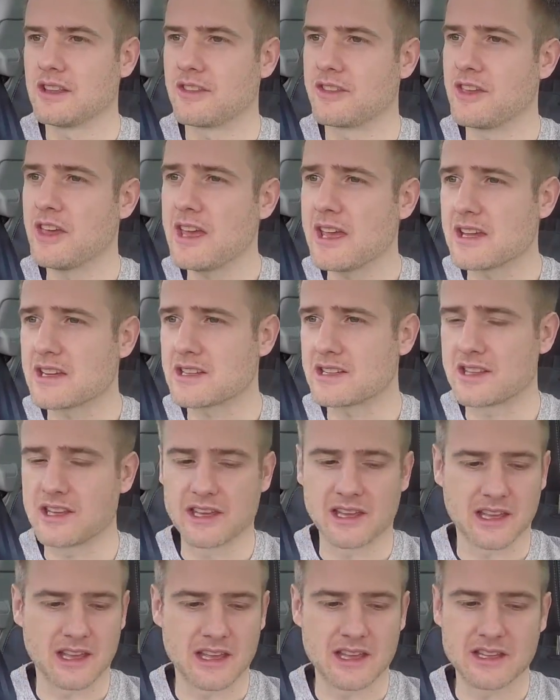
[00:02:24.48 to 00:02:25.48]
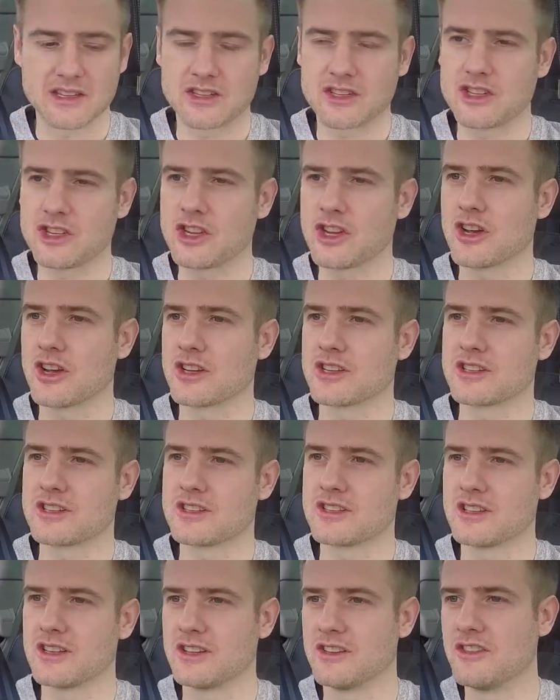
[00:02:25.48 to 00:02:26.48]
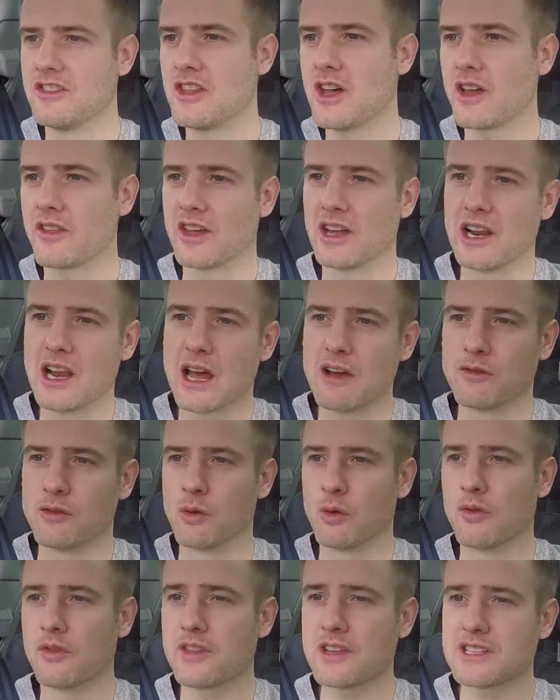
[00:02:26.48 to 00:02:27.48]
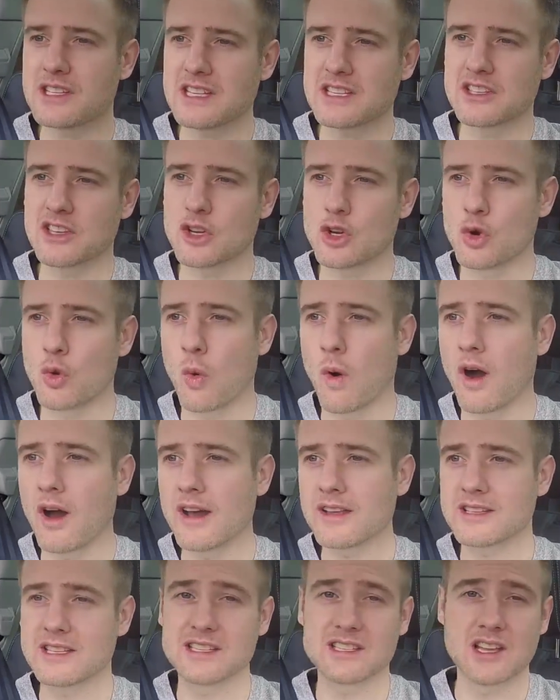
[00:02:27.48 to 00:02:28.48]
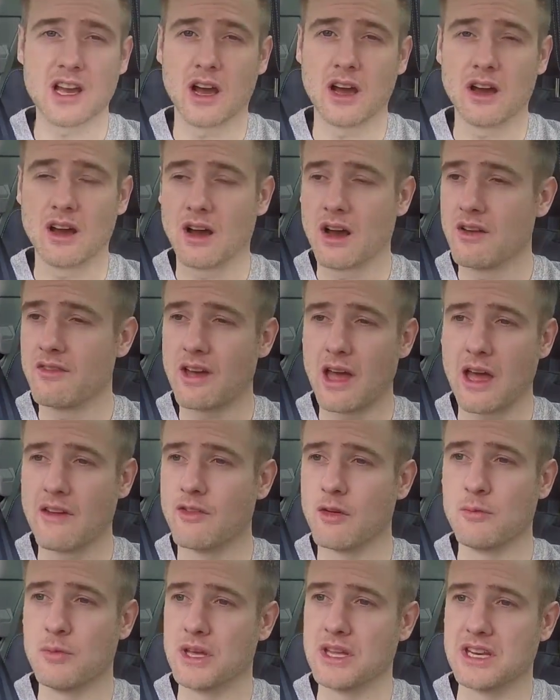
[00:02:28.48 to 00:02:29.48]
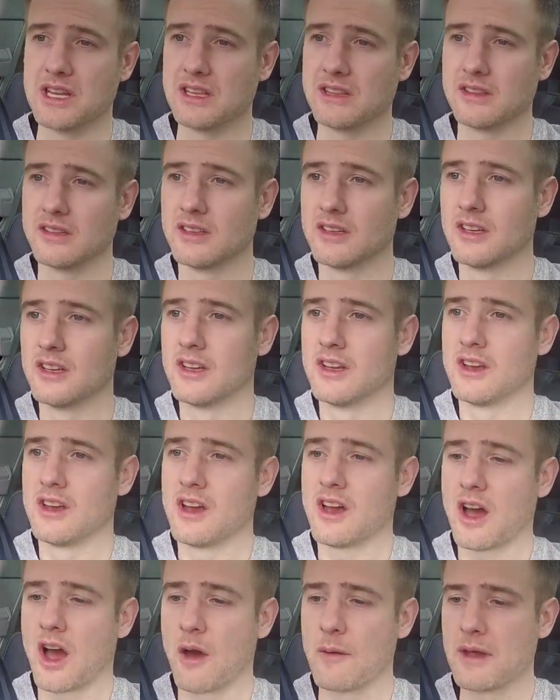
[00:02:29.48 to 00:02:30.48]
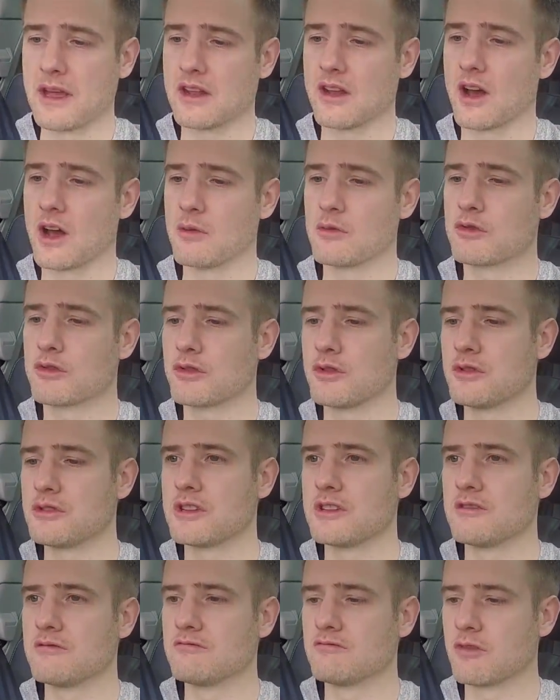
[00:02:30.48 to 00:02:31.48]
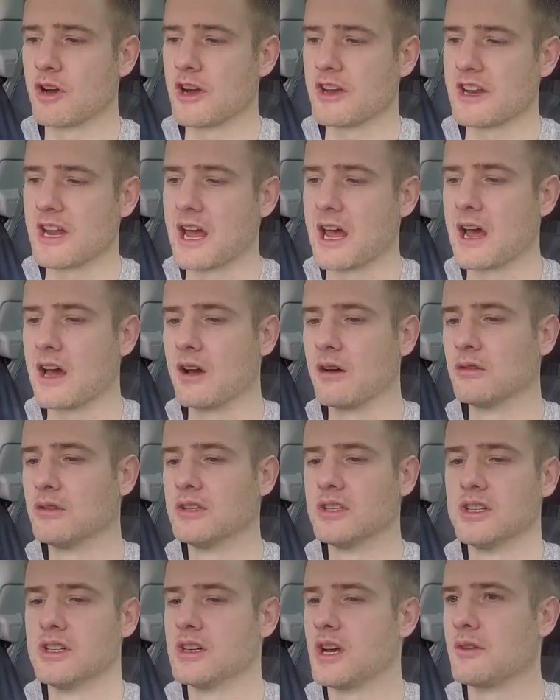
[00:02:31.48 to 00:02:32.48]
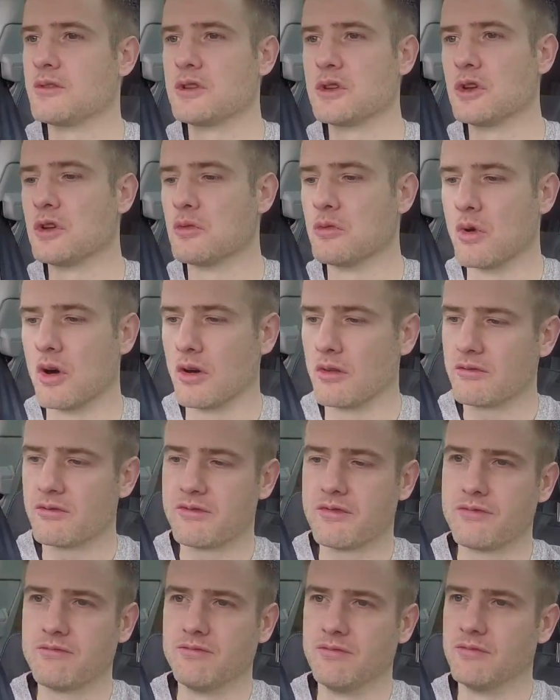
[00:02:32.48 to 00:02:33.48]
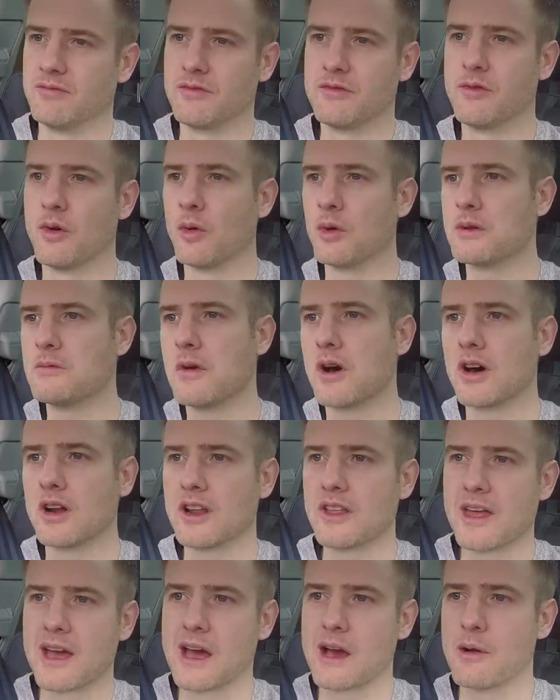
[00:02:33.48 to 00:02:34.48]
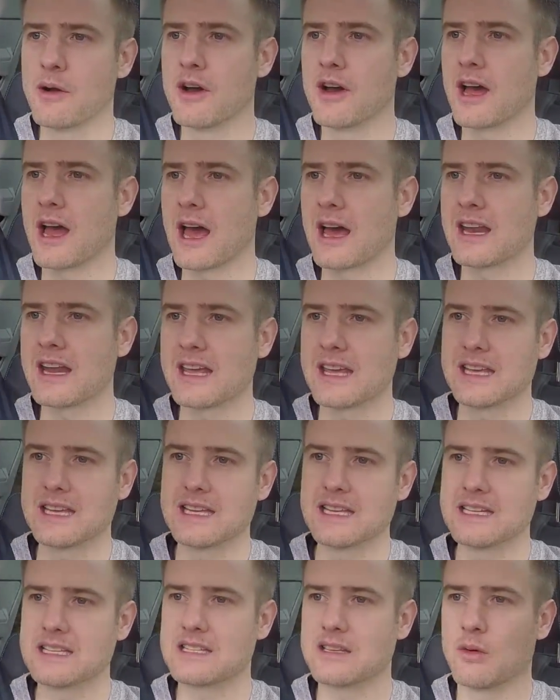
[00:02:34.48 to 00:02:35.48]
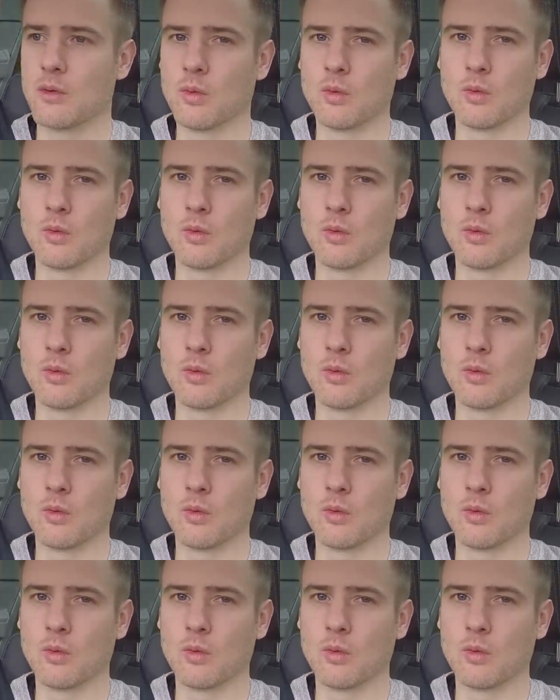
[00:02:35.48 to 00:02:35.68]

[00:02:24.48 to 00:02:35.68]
this thing is just another level. This is the quietest car I've ever been in. I mean, I'm cruising right now, I'm doing what, 40 mile an hour, and it is